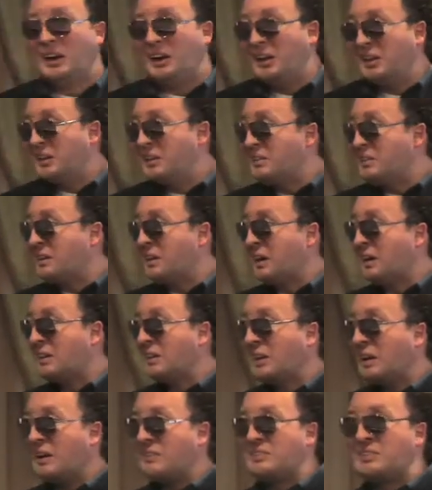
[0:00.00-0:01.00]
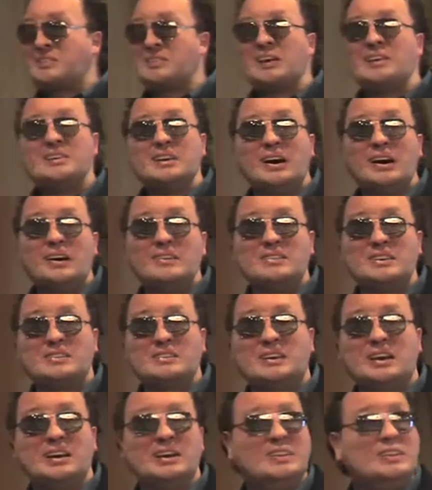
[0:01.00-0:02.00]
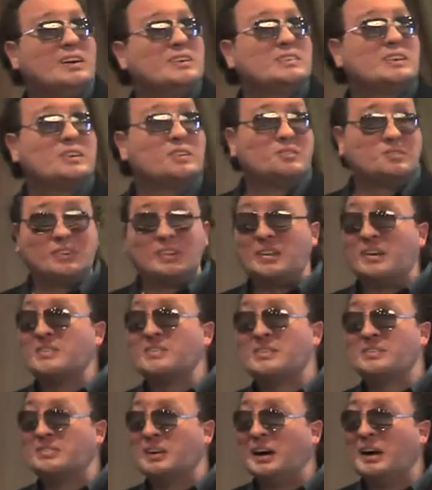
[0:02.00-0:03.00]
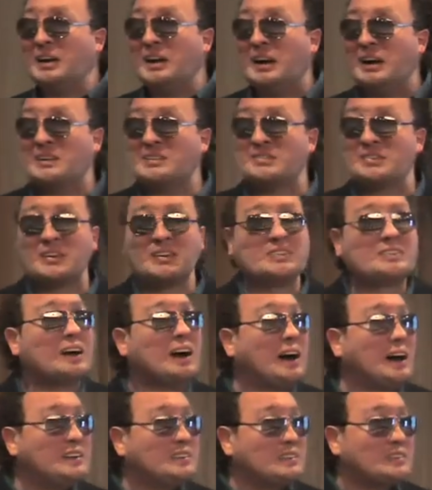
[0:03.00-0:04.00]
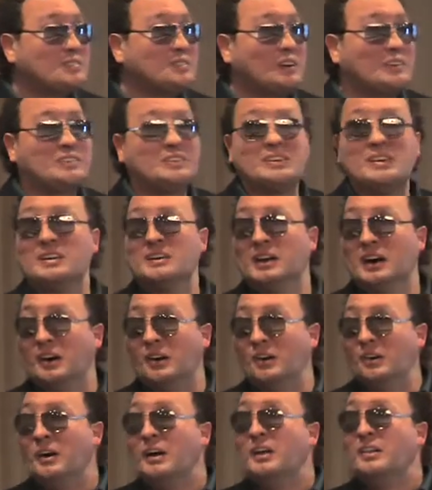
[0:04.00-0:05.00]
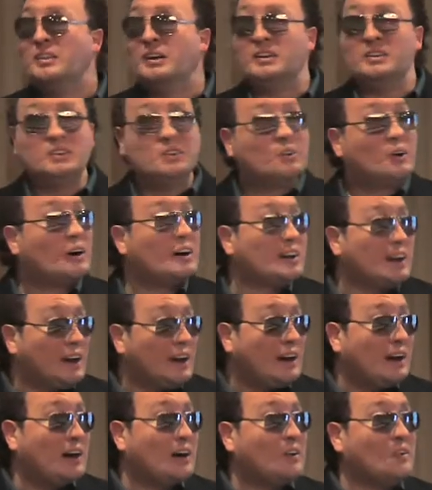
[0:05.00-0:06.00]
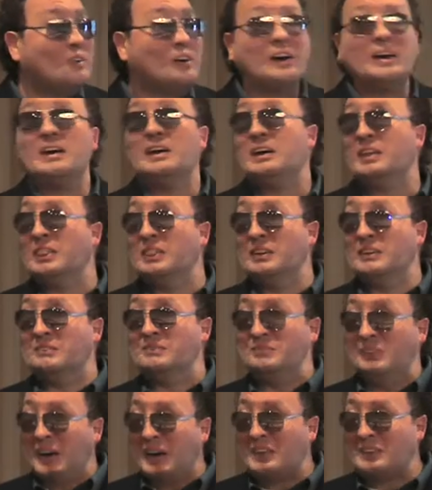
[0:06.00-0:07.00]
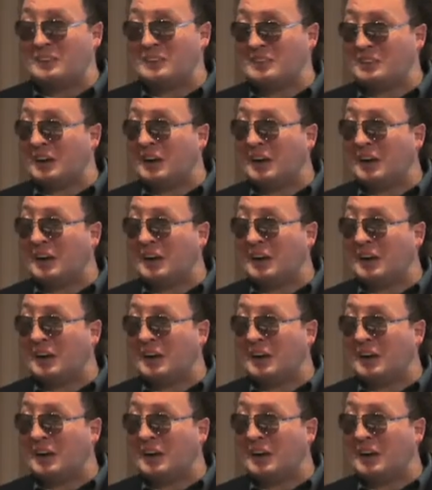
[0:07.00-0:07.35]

And then she kind of laughed. She's like, no, I'm just kidding. Those are, those are fine hospitals. I just want you to know that you are now in the best